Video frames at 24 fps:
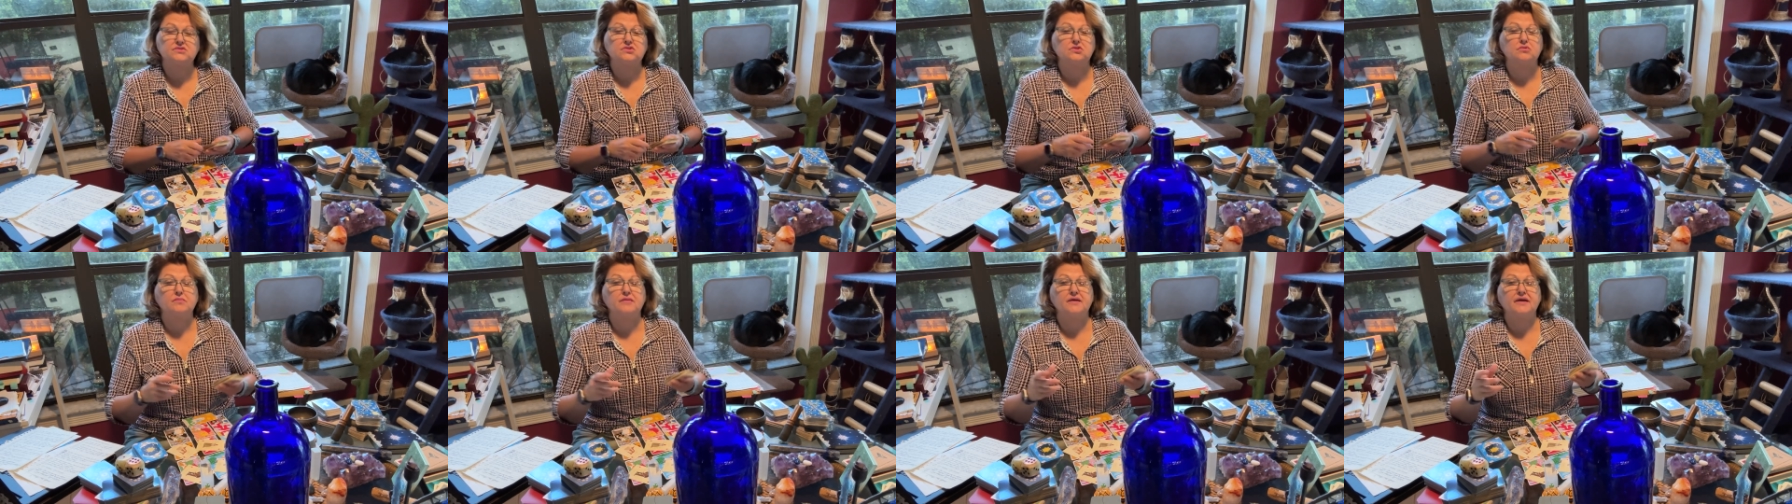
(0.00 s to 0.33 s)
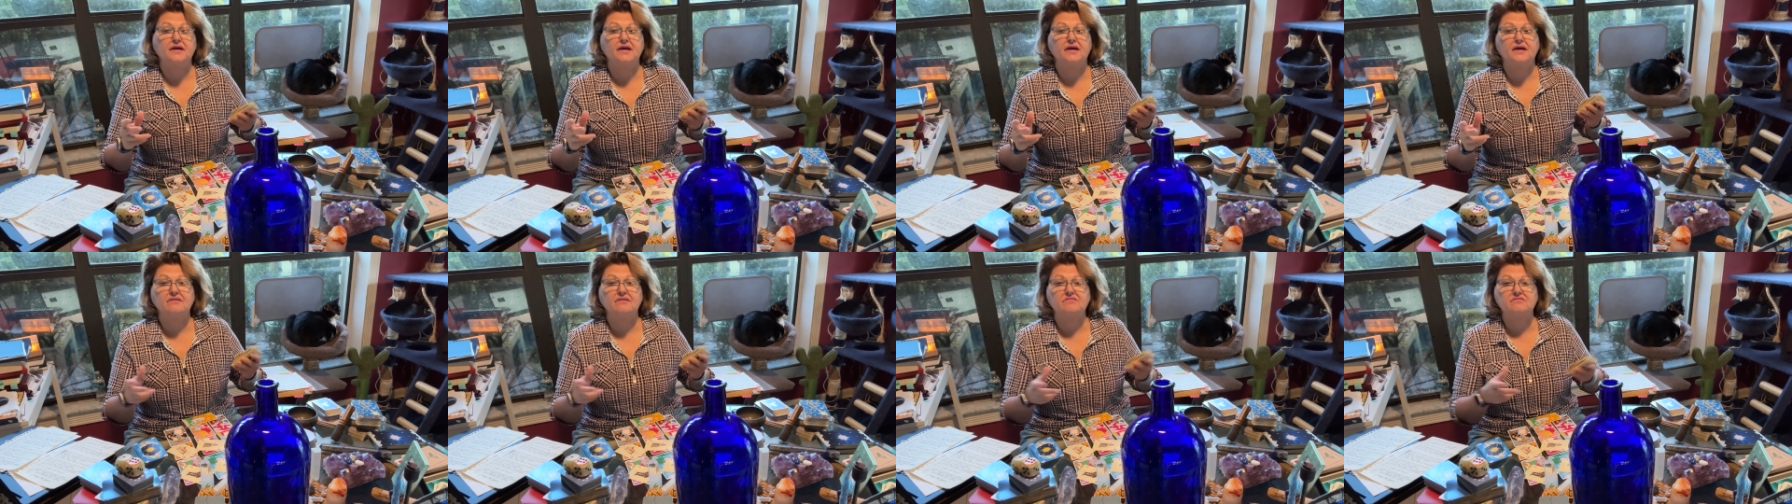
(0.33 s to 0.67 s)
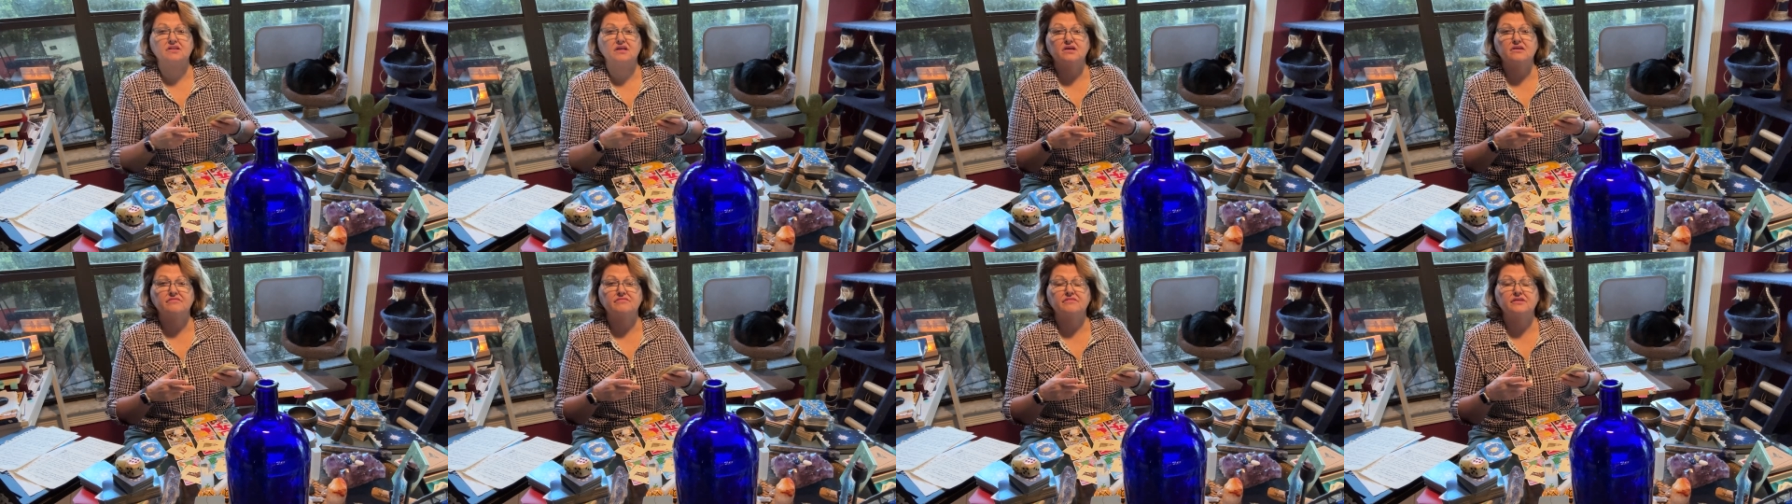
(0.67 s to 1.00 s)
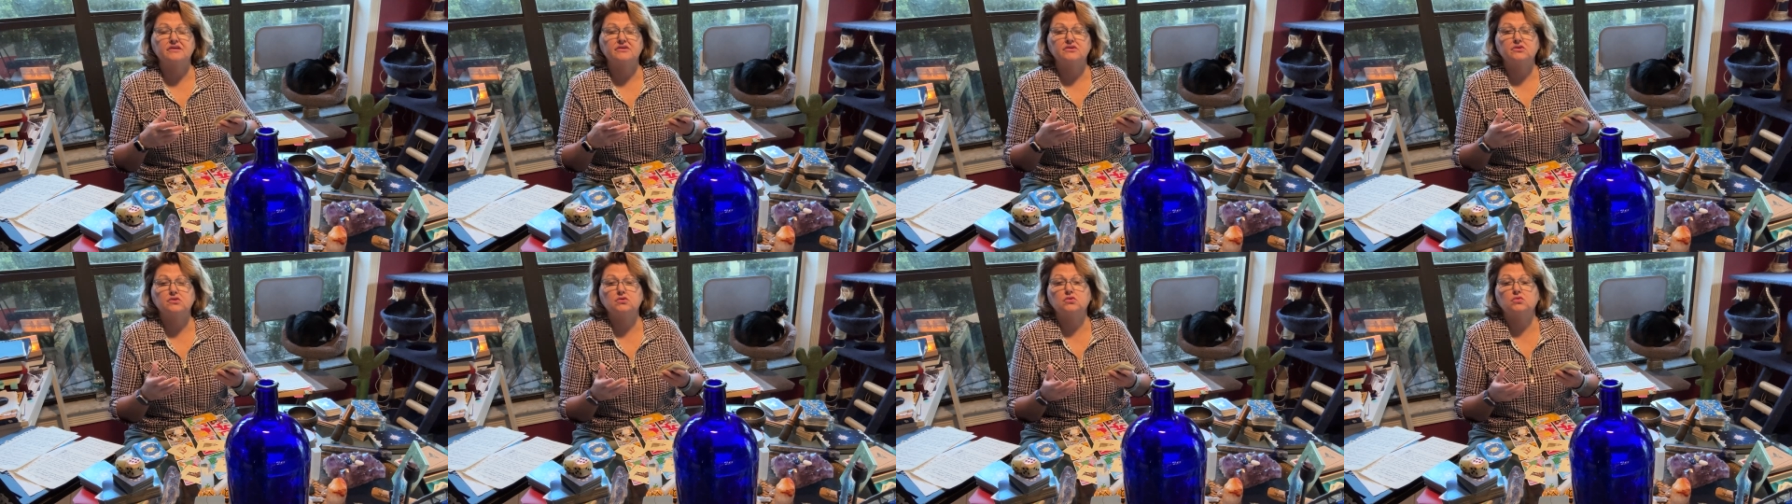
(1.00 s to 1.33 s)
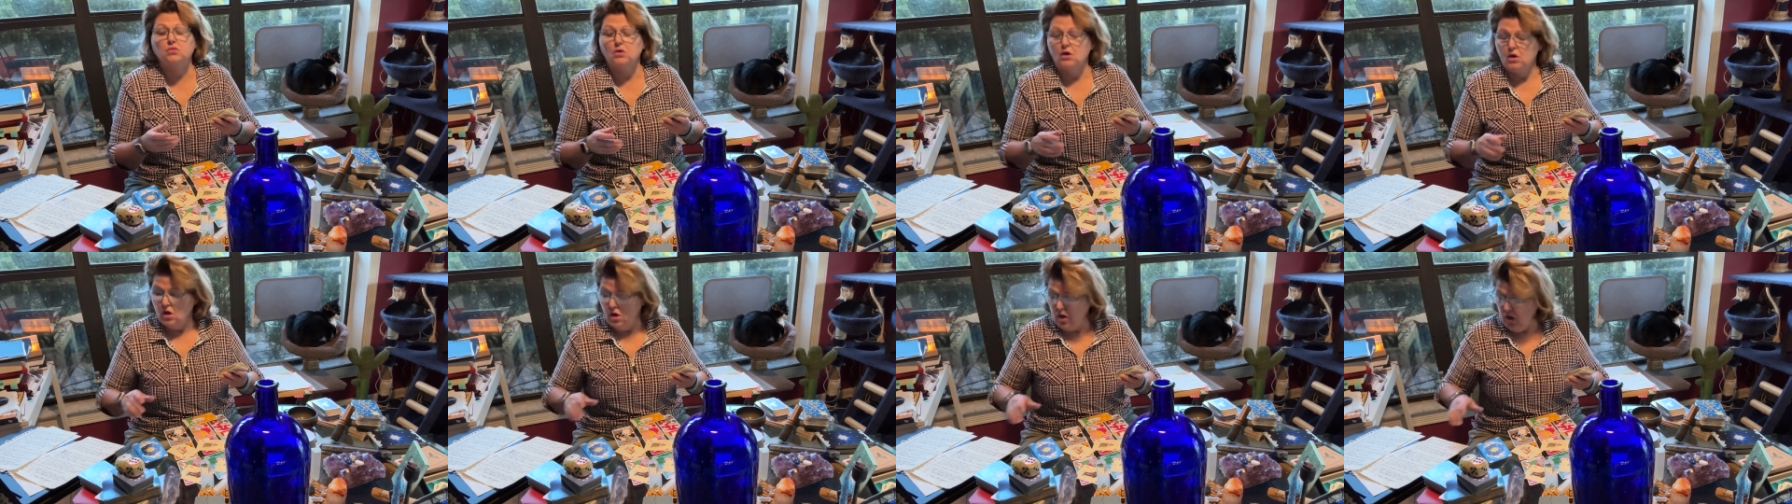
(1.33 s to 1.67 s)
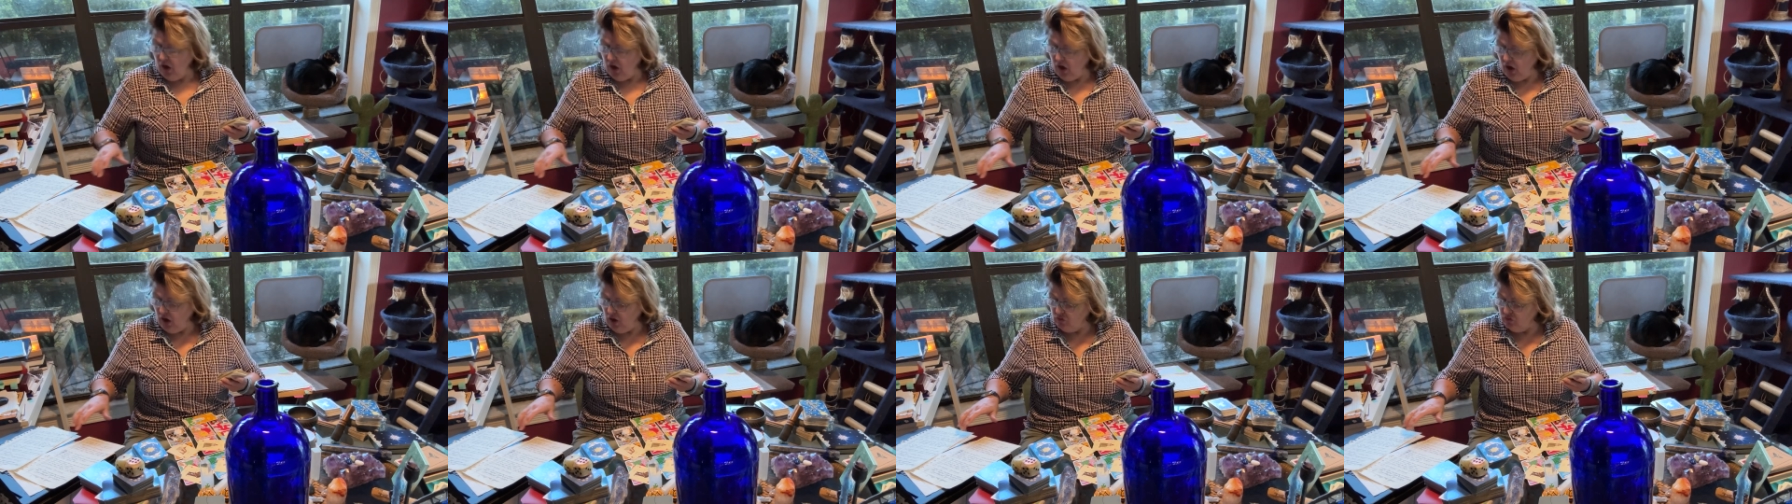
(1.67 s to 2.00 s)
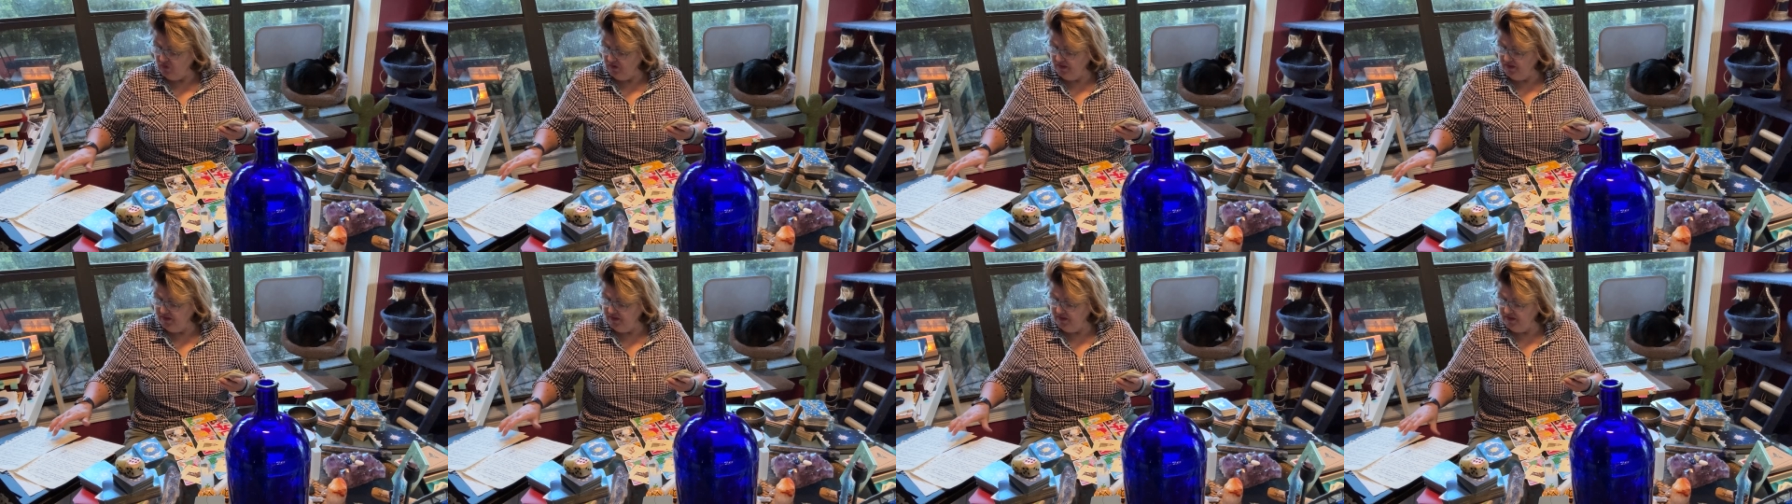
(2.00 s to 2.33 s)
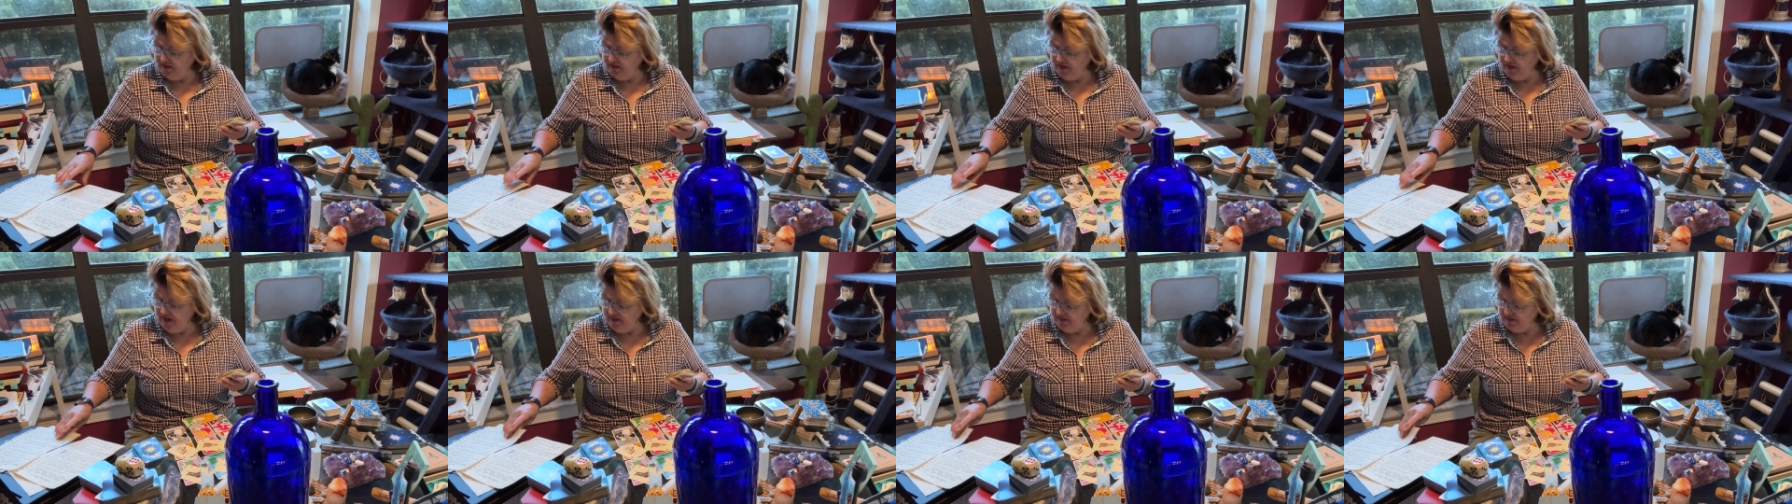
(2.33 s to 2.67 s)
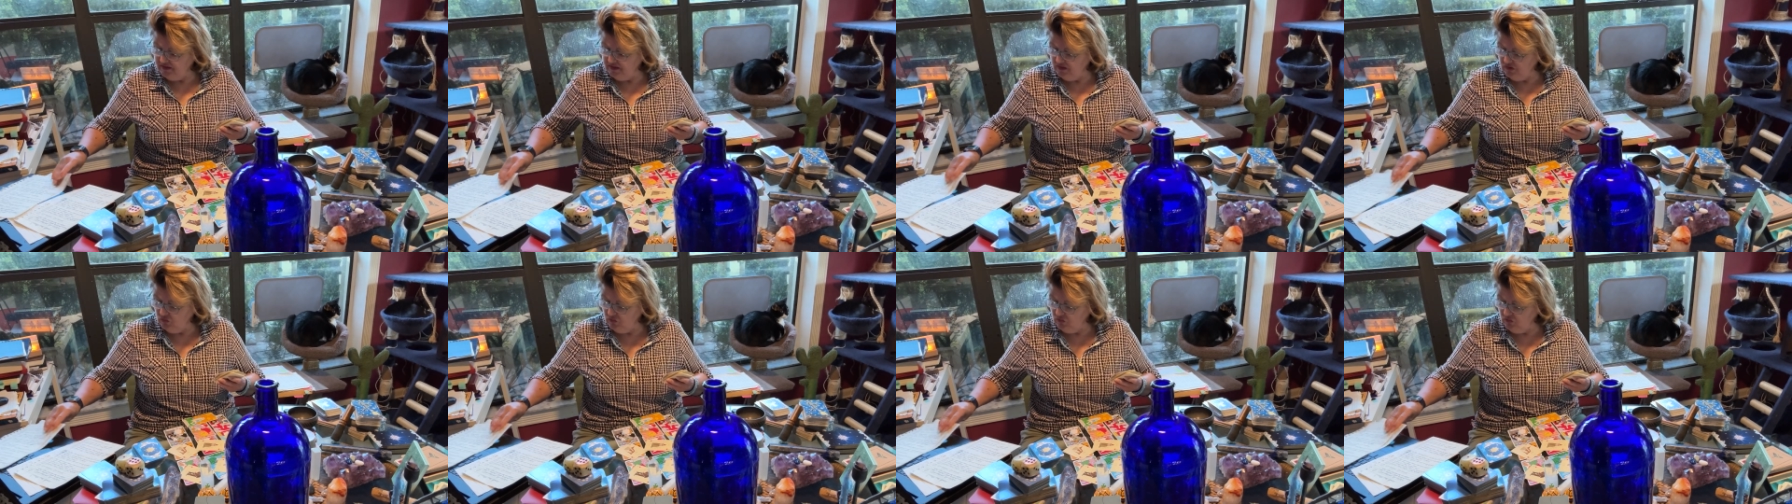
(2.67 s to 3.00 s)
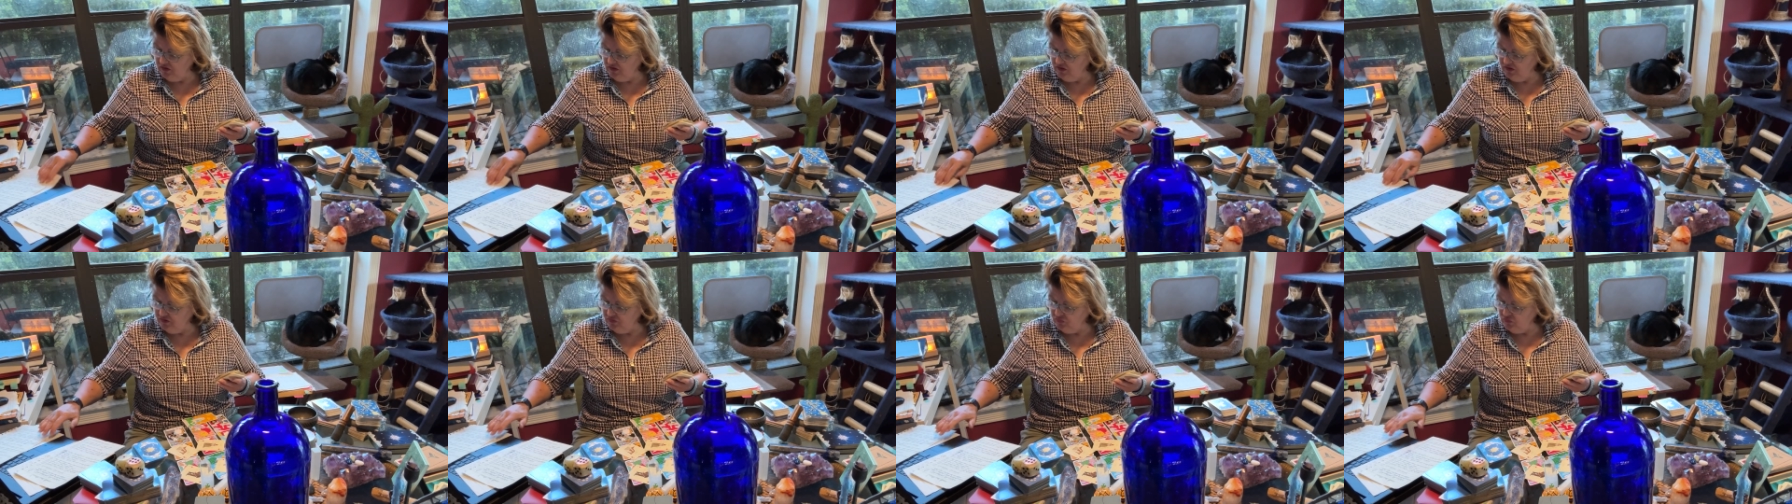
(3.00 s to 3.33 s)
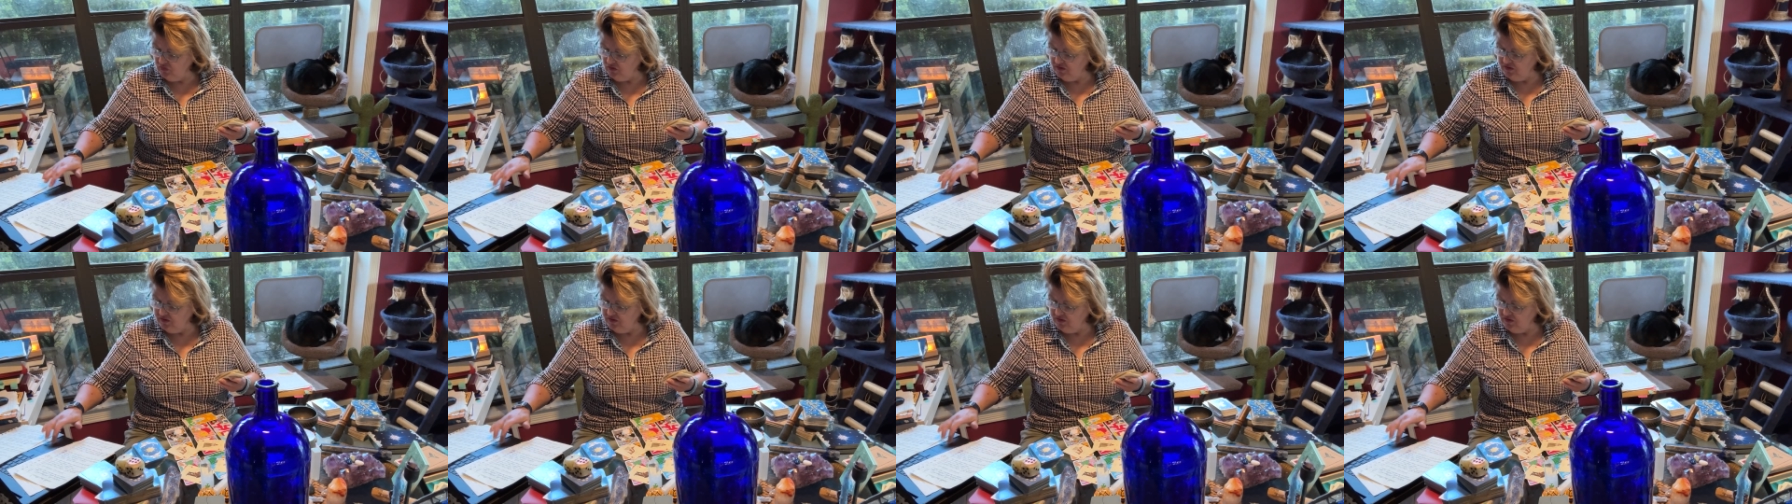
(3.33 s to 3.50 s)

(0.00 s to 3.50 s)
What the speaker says: or may have love that you are reconnecting with